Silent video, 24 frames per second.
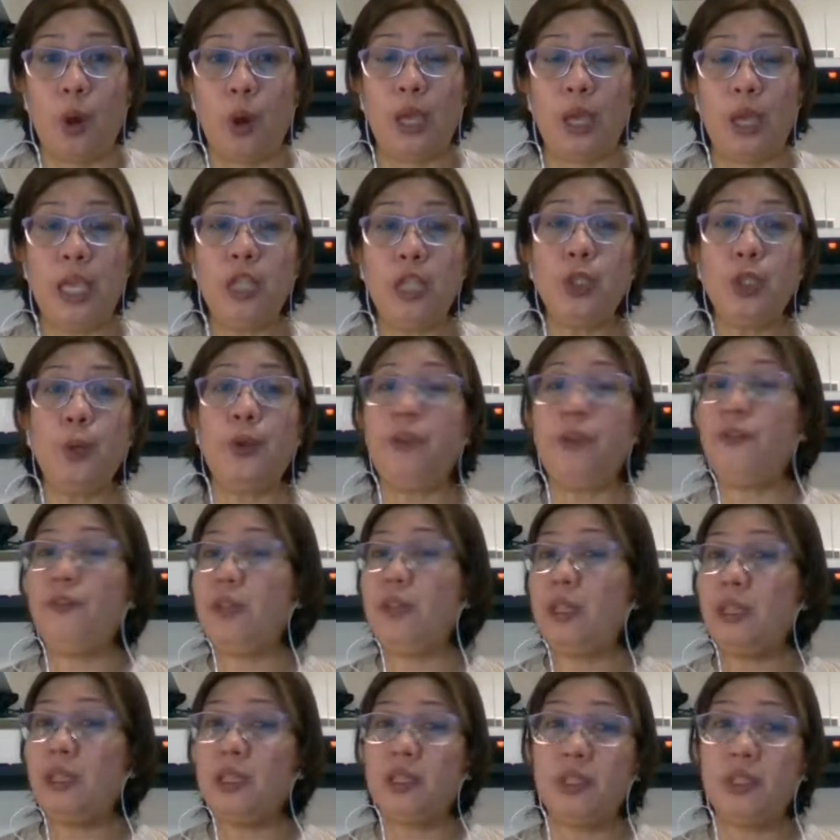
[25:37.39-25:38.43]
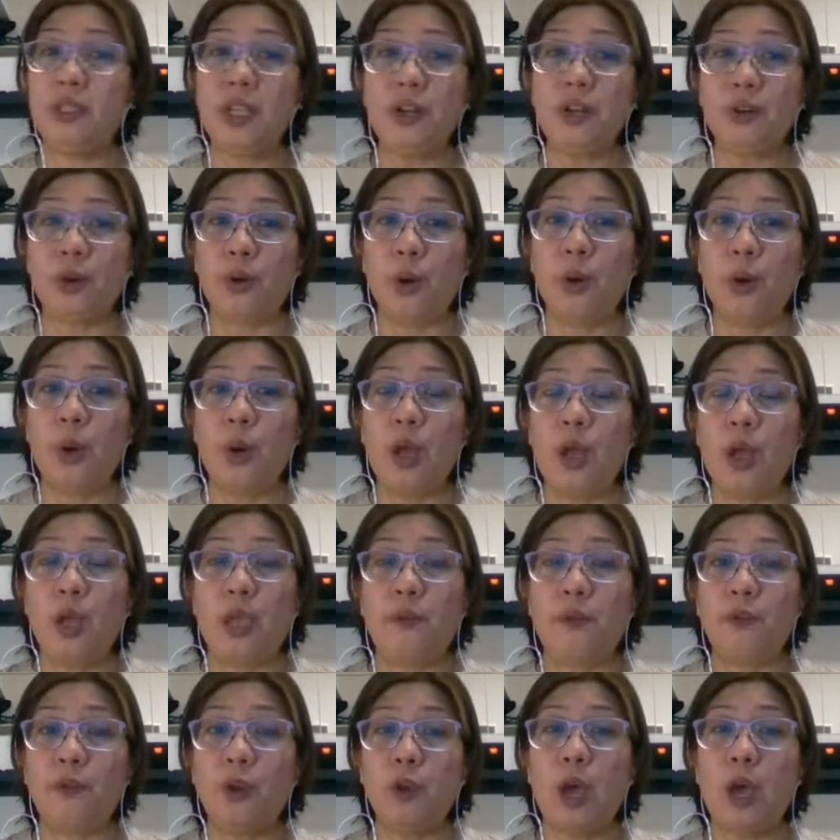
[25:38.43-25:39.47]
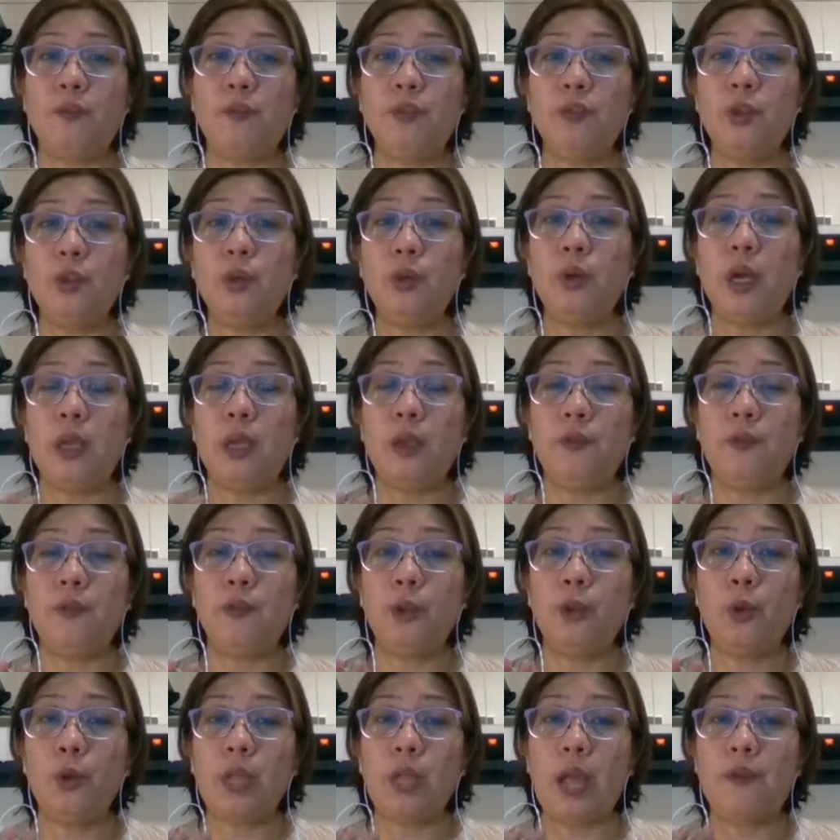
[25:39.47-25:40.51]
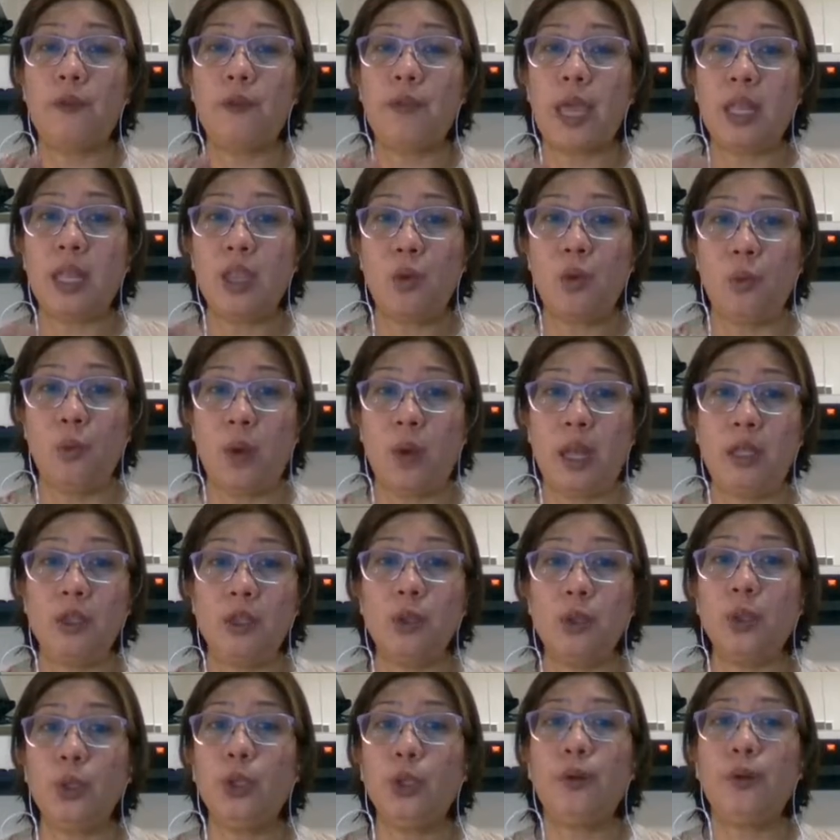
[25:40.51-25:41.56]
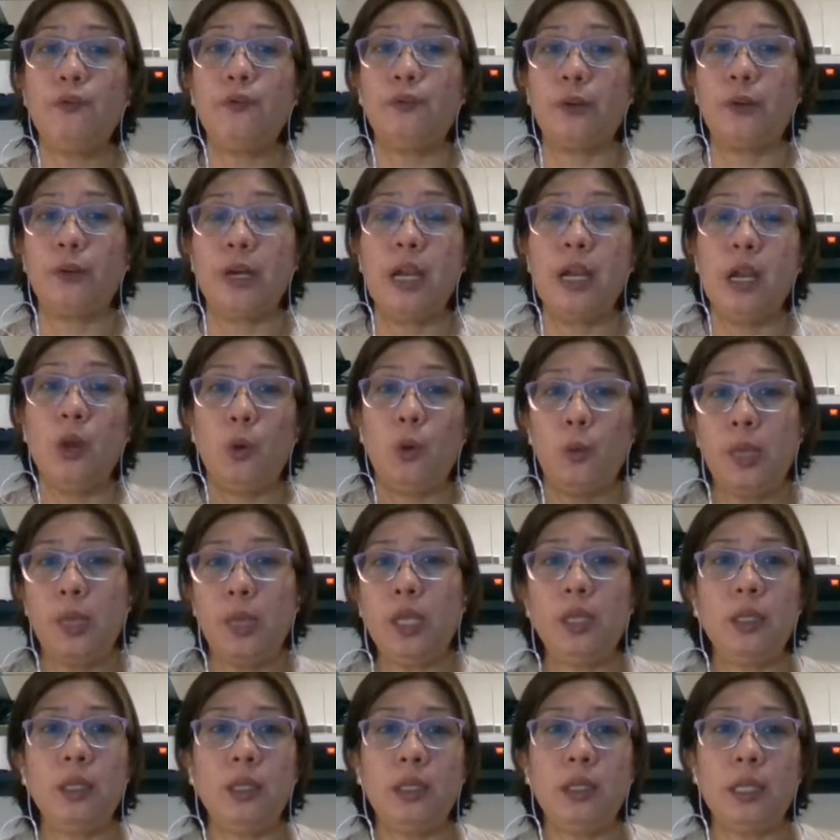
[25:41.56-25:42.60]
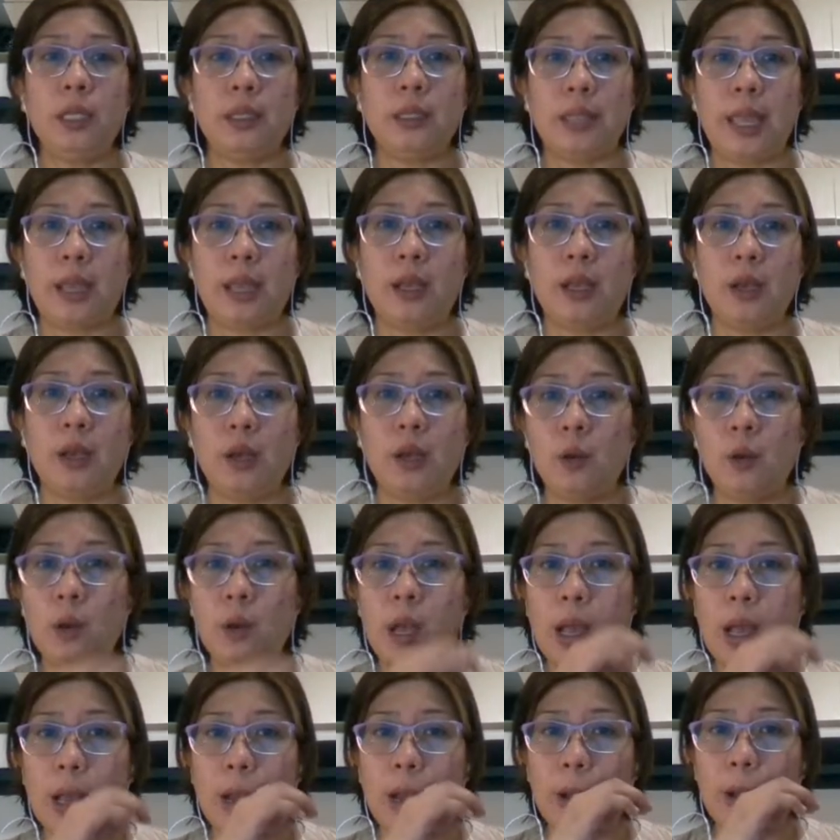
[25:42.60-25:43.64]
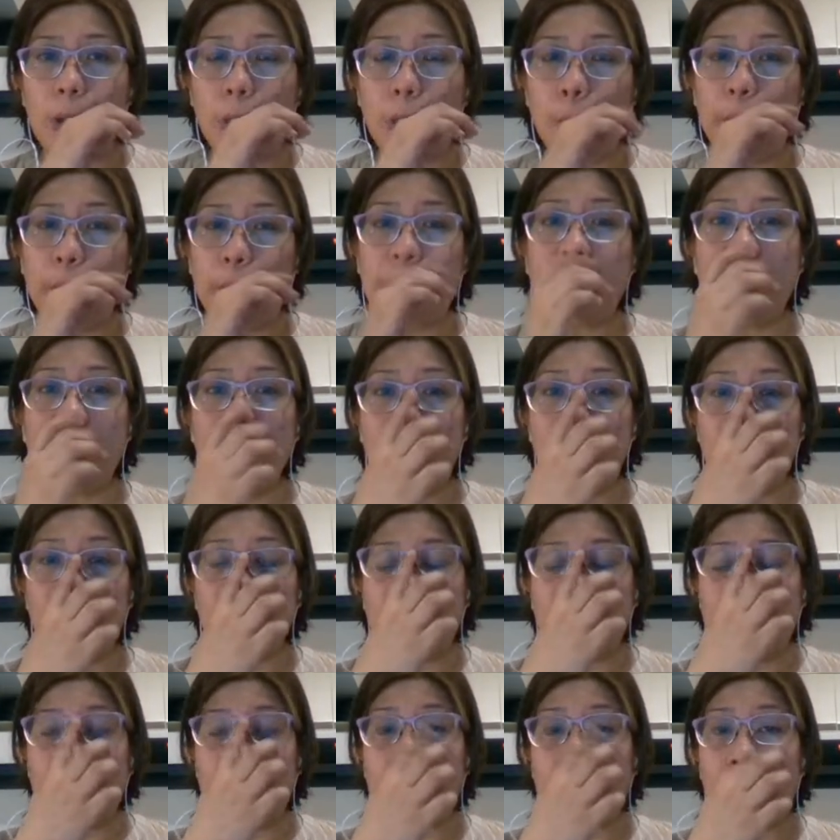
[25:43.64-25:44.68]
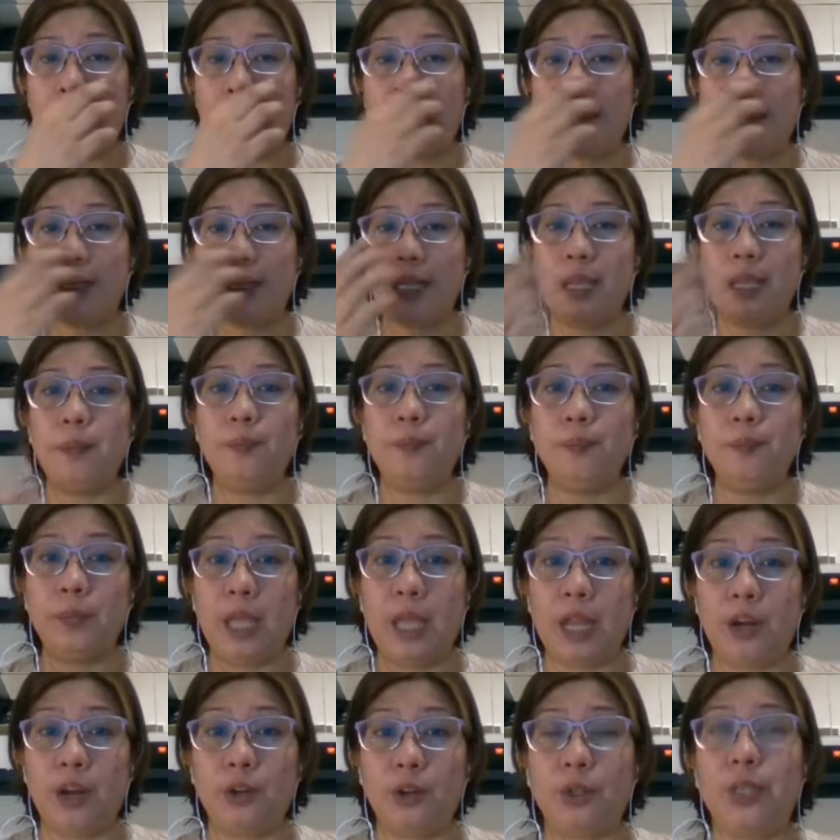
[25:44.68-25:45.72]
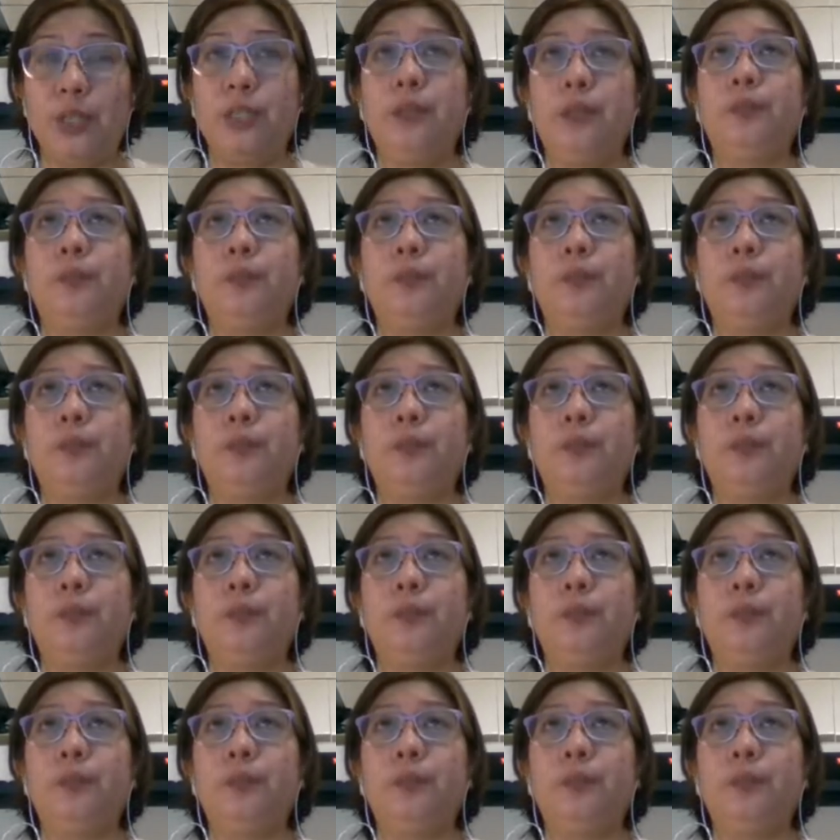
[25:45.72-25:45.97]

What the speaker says: Okay, so if it is 0, if you don't have any 1, so therefore we didn't detect any error.